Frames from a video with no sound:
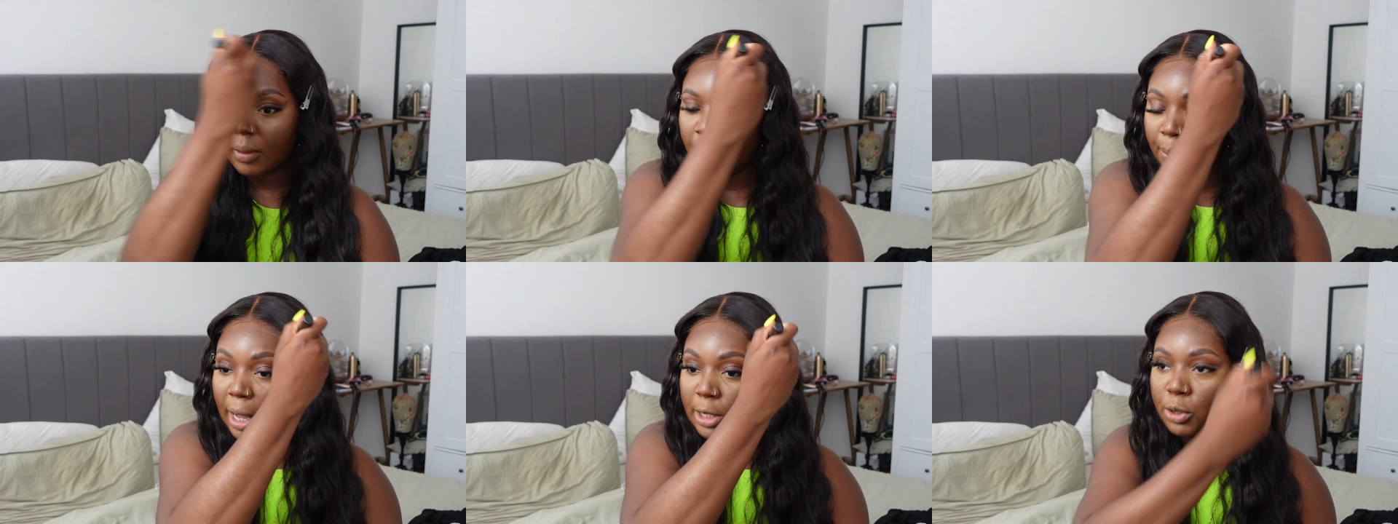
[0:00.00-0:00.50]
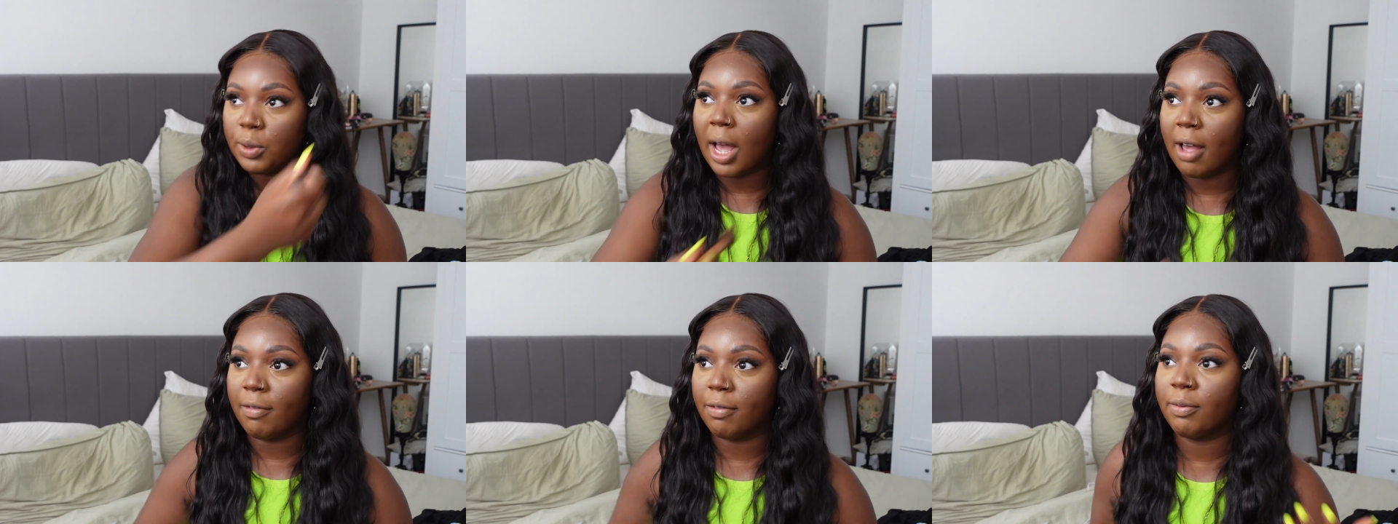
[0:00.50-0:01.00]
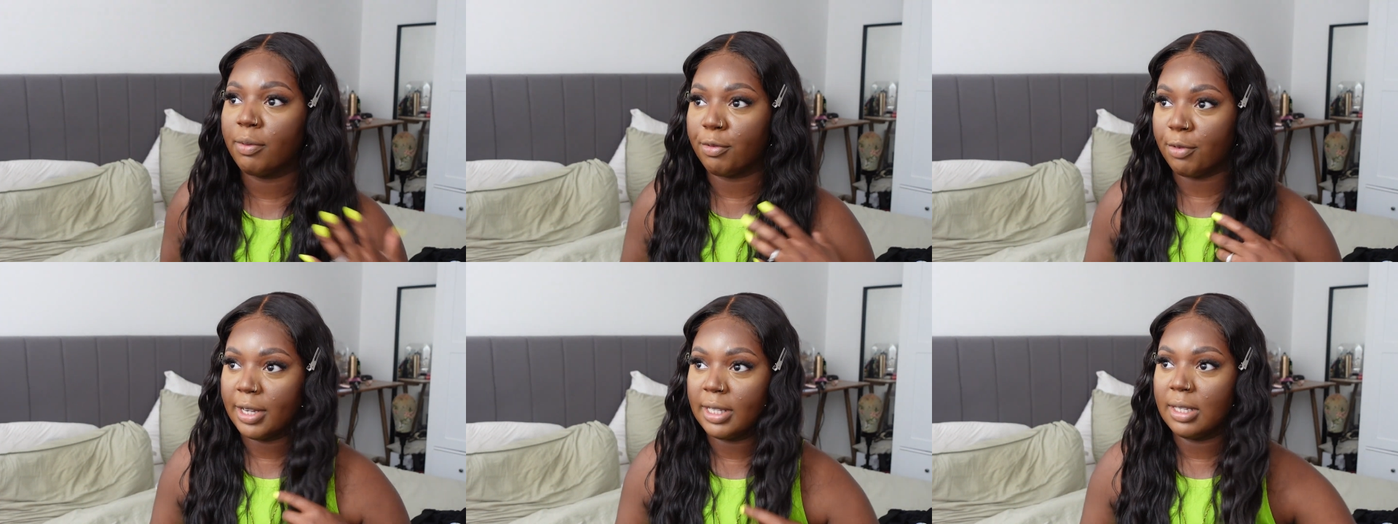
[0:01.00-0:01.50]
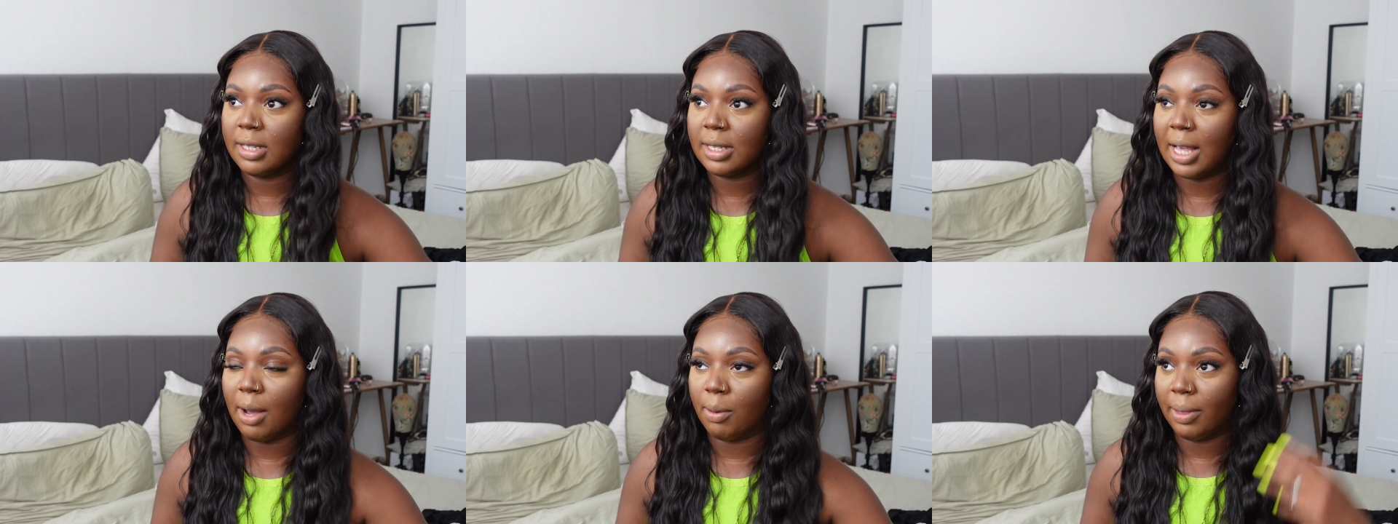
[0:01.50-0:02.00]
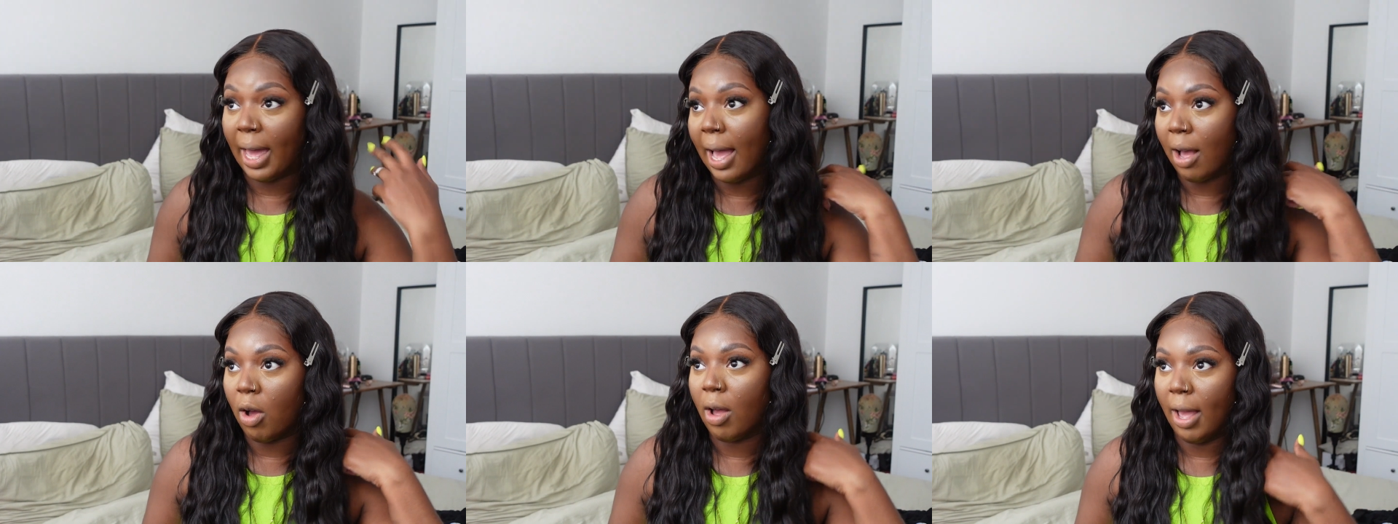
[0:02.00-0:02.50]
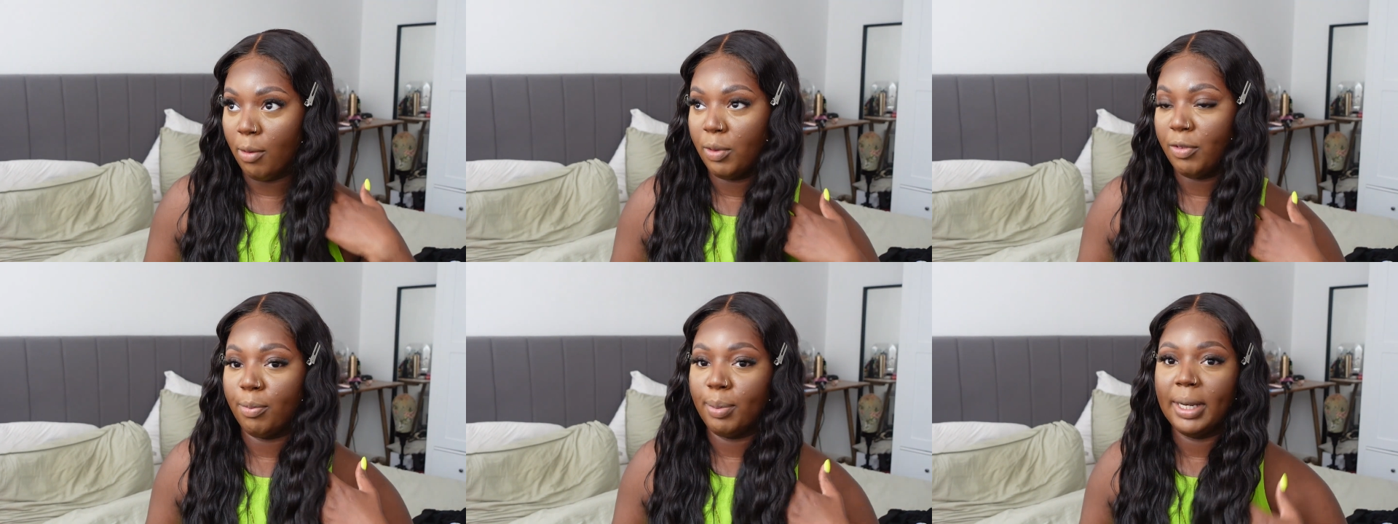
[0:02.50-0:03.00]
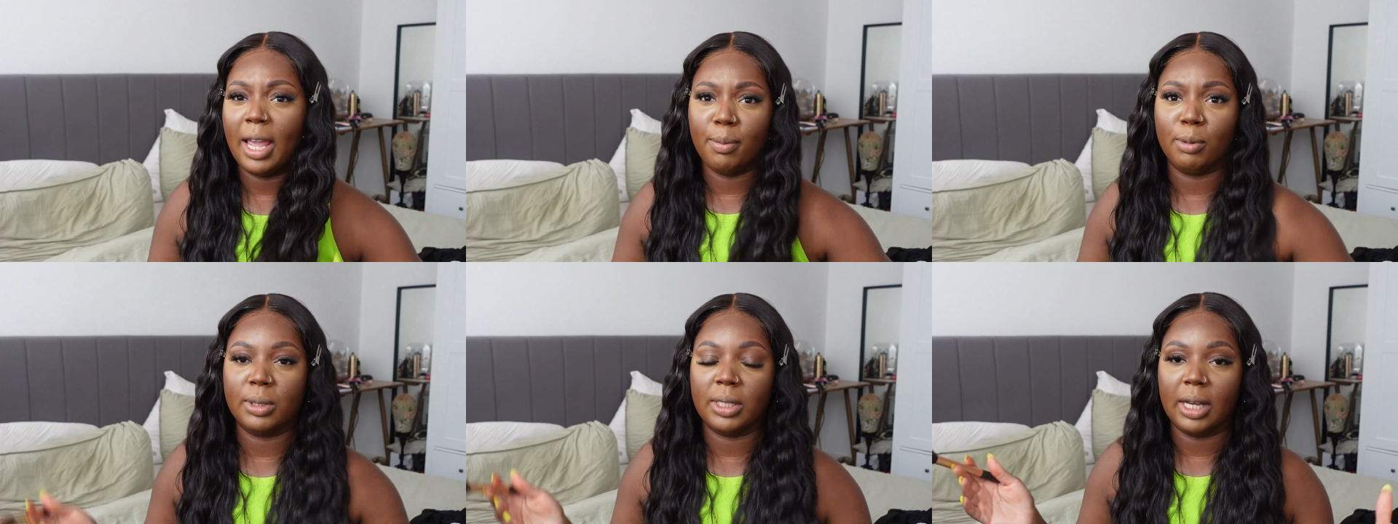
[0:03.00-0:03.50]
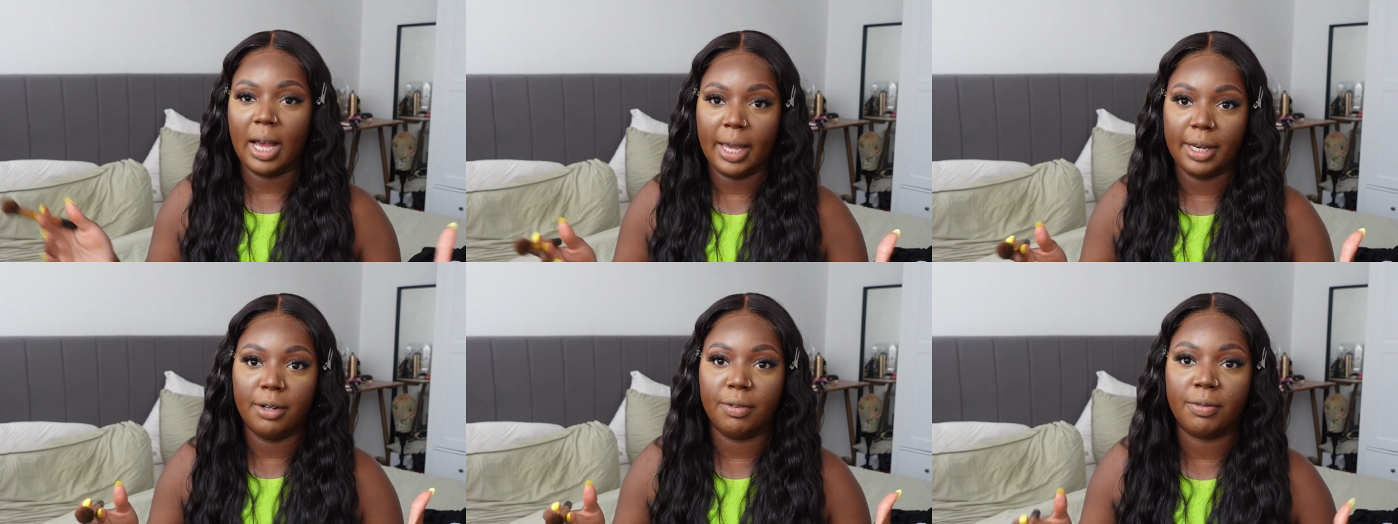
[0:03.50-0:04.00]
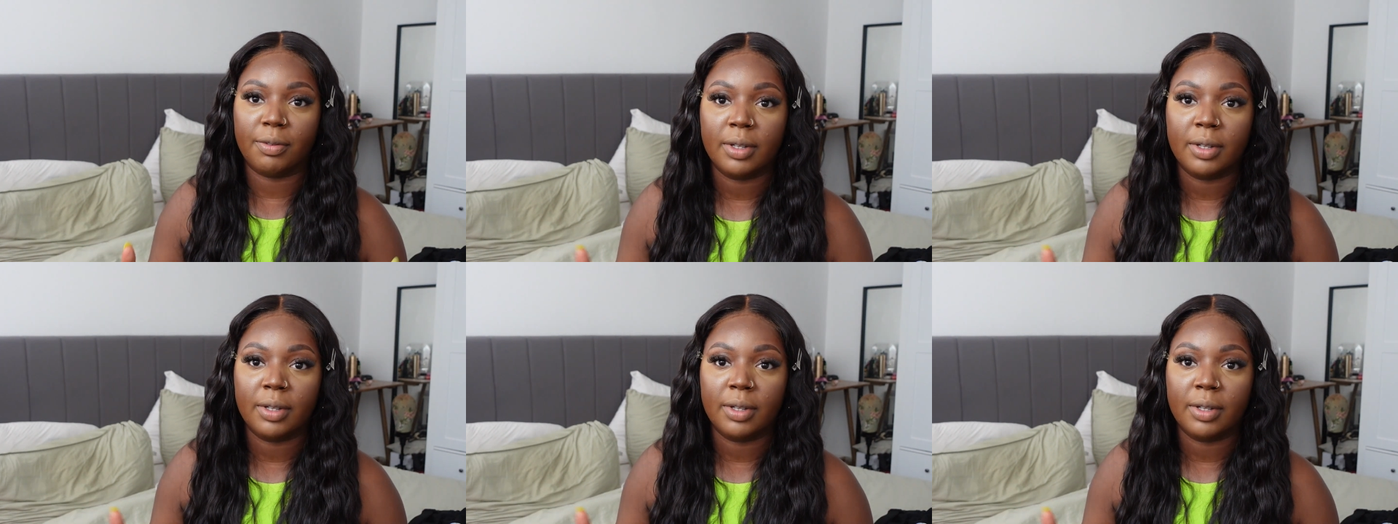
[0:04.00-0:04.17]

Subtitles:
But I do have friends that have, we've been able to kind of